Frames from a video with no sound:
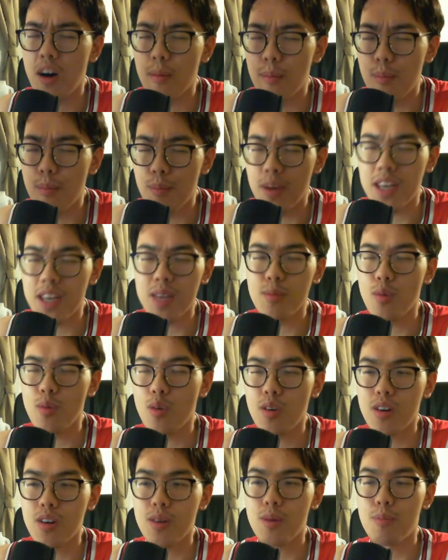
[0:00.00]
many
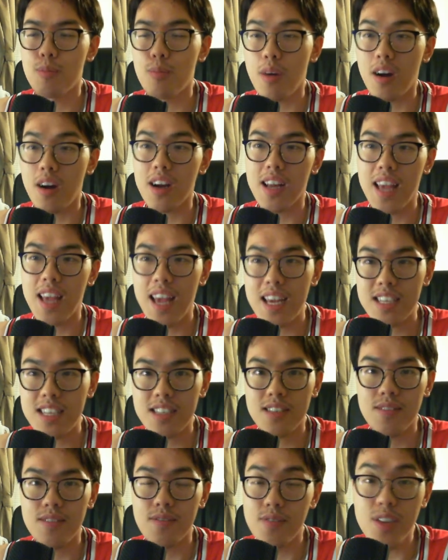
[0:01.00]
more podcasts,
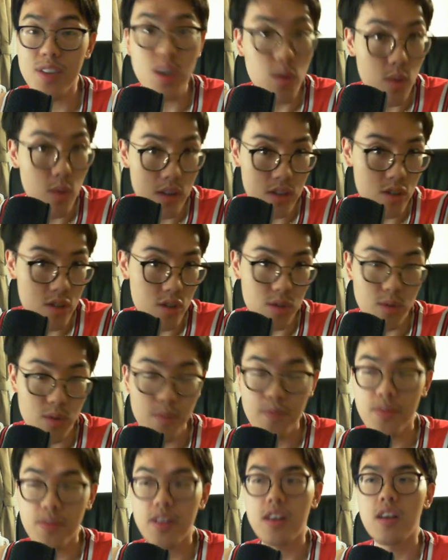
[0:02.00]
video ones too,
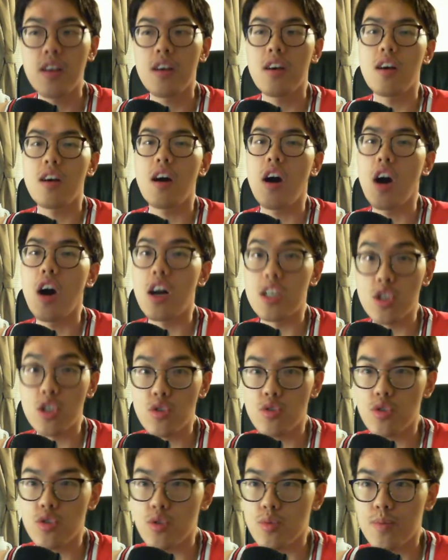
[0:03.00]
on
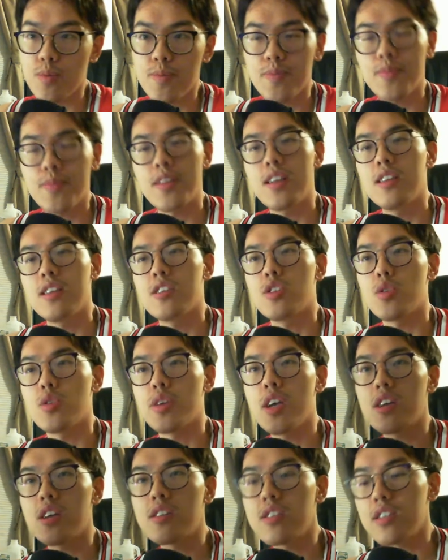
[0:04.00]
YouTube. So he
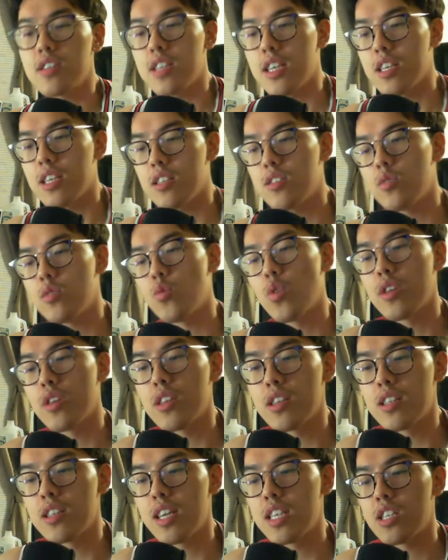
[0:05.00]
understands where the
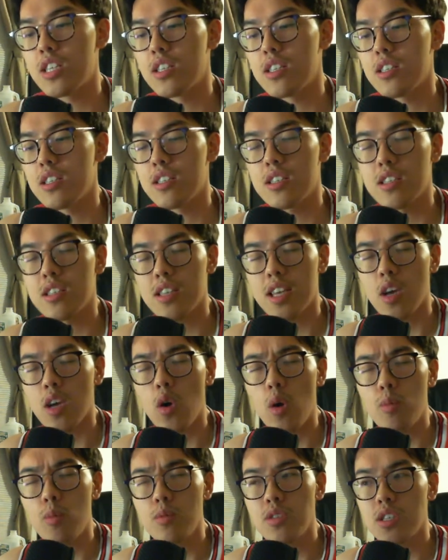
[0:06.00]
attention is. It's like
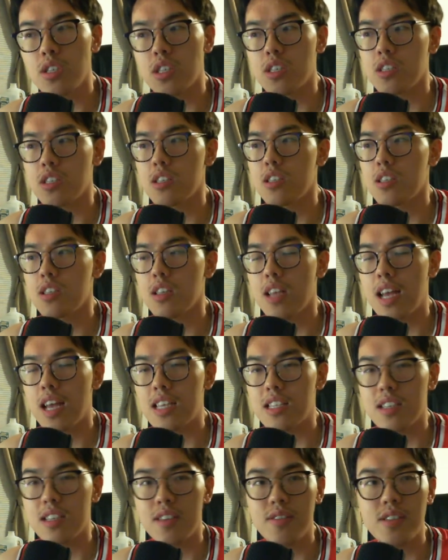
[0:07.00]
almost he's as
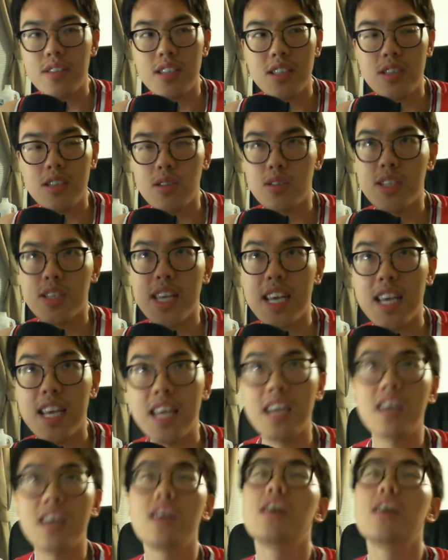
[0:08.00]
if he's, taking,